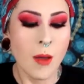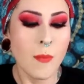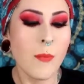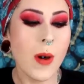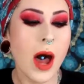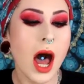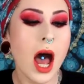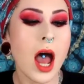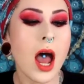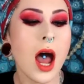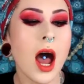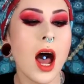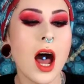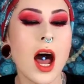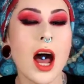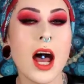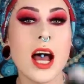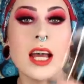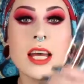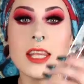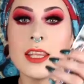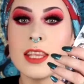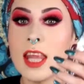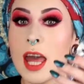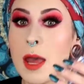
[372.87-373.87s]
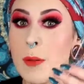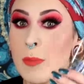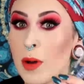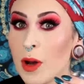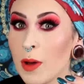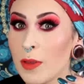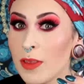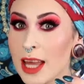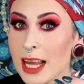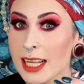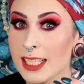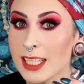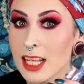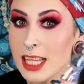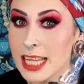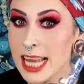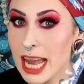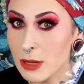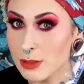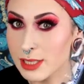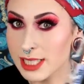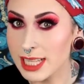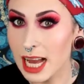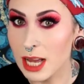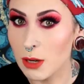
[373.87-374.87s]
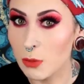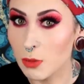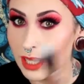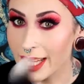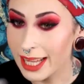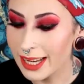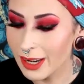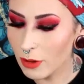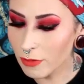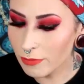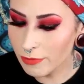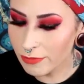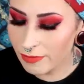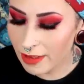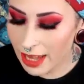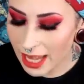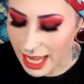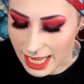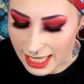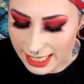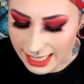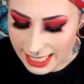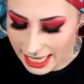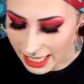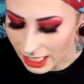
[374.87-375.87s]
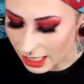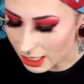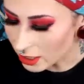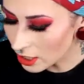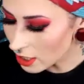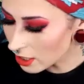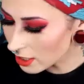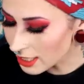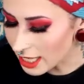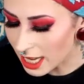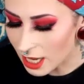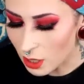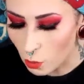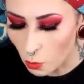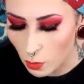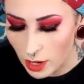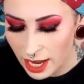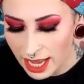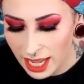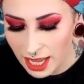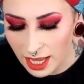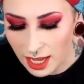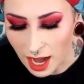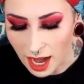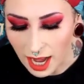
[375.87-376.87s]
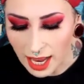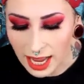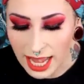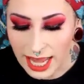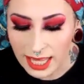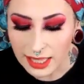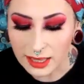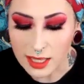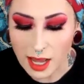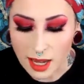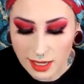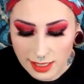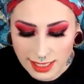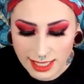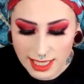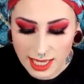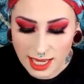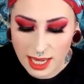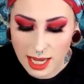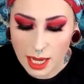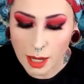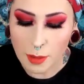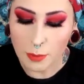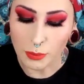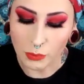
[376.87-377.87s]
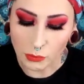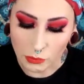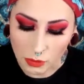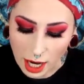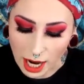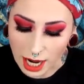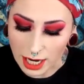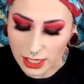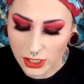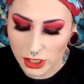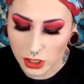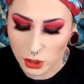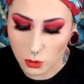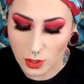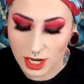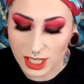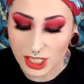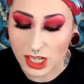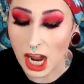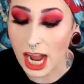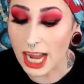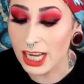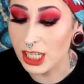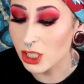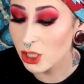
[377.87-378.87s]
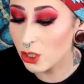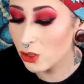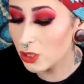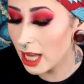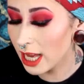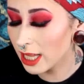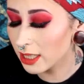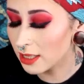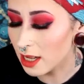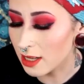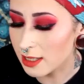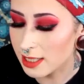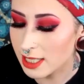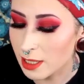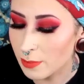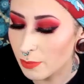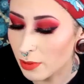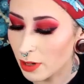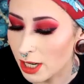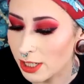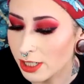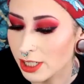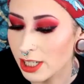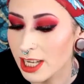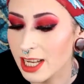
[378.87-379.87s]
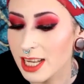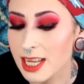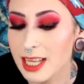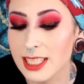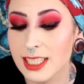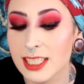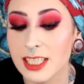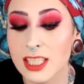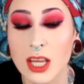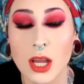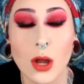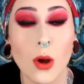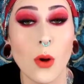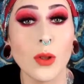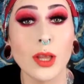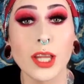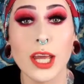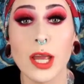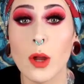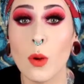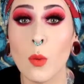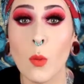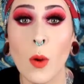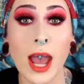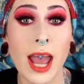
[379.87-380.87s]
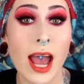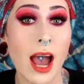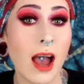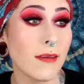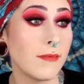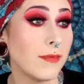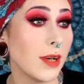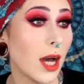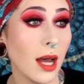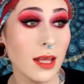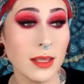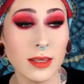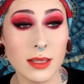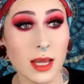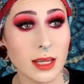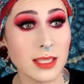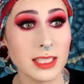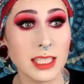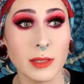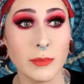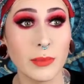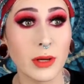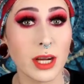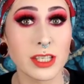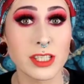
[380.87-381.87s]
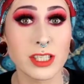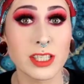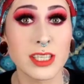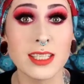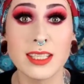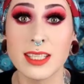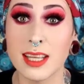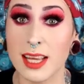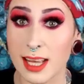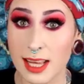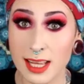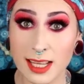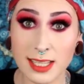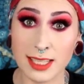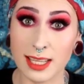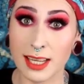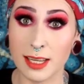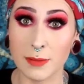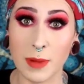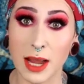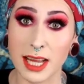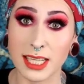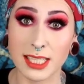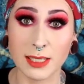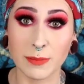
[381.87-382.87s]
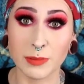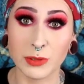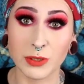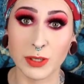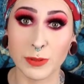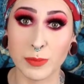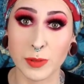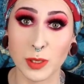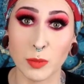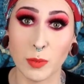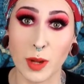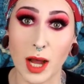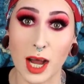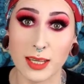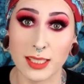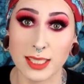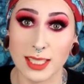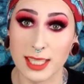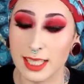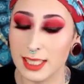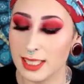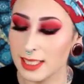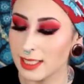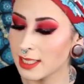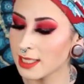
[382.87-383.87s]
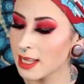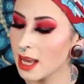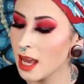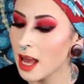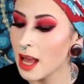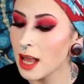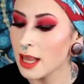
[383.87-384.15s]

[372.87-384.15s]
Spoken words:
But they put things on the outside when they don't fit. And it looks like we got a Luxie brush, which I do like Luxie brushes. The only way I've gotten Luxie brushes is in my subscription boxes.